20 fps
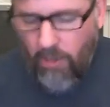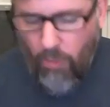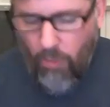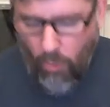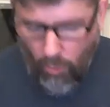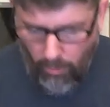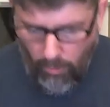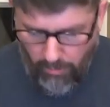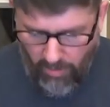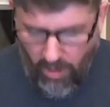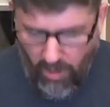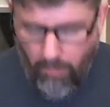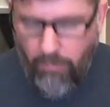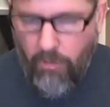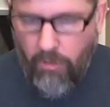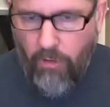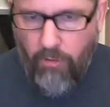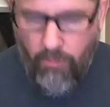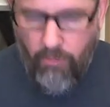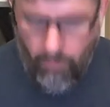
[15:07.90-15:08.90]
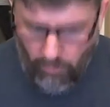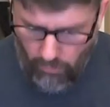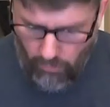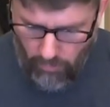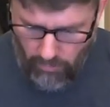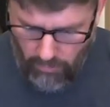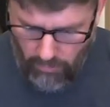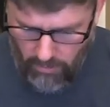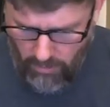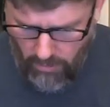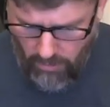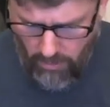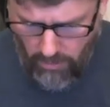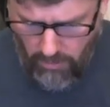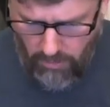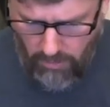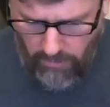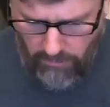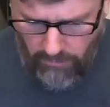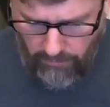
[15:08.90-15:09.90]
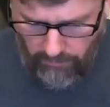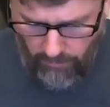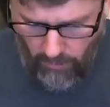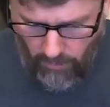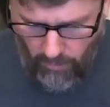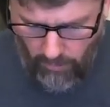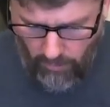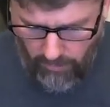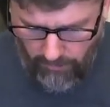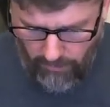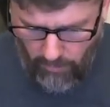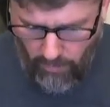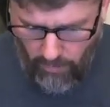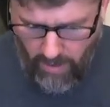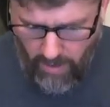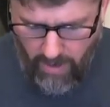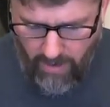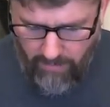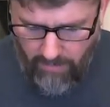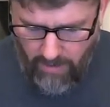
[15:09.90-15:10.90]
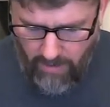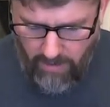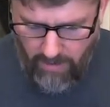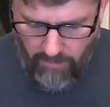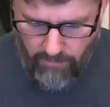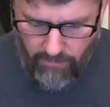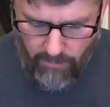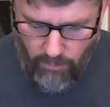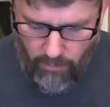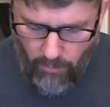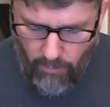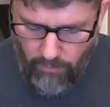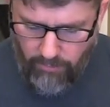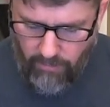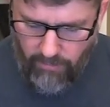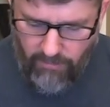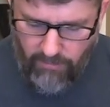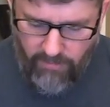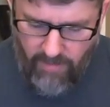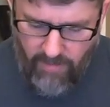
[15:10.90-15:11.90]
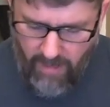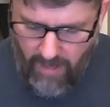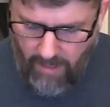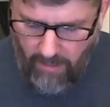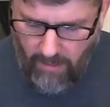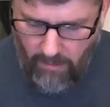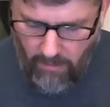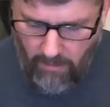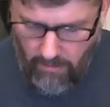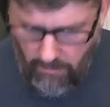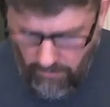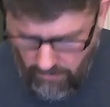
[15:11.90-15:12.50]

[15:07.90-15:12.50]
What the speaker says: or pump control. So if you have a 0 to 10